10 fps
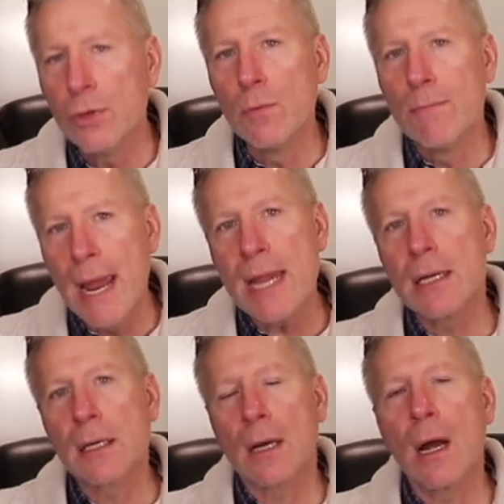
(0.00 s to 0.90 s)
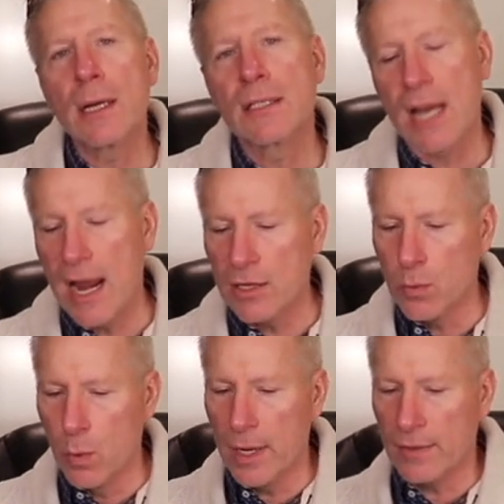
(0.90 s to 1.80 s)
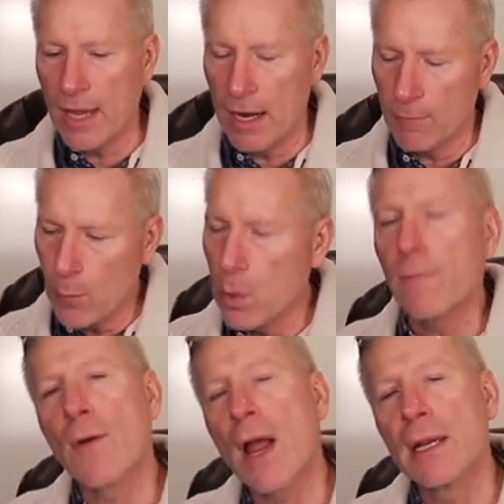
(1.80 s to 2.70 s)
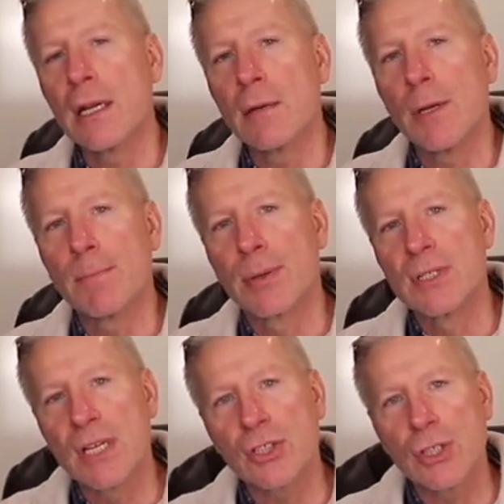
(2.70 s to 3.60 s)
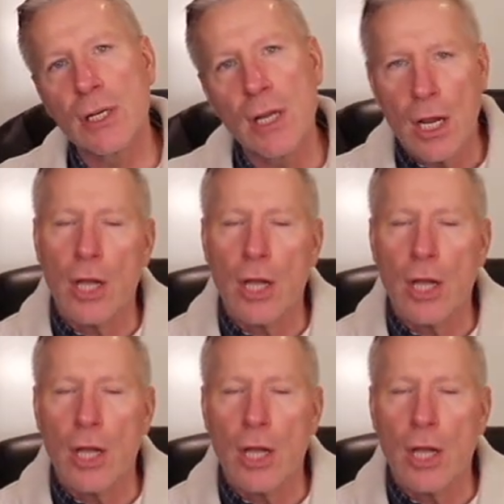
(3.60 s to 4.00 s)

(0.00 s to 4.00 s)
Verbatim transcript: you make contact with a fortified enemy position,